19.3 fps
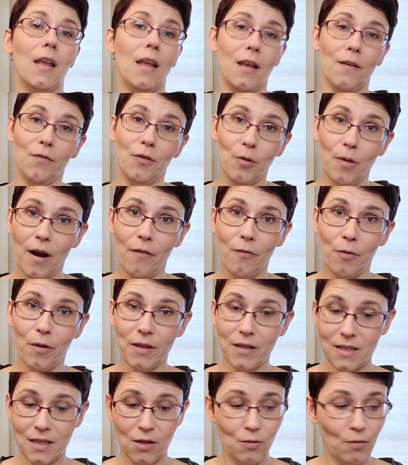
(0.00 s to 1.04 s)
if you have
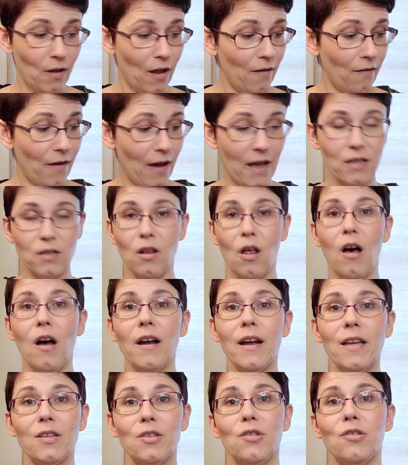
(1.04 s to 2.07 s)
ones that you love, as
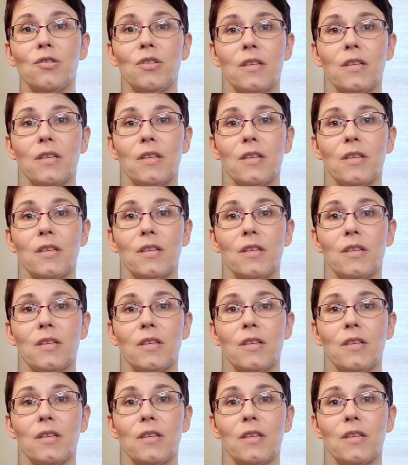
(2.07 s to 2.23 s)
long as your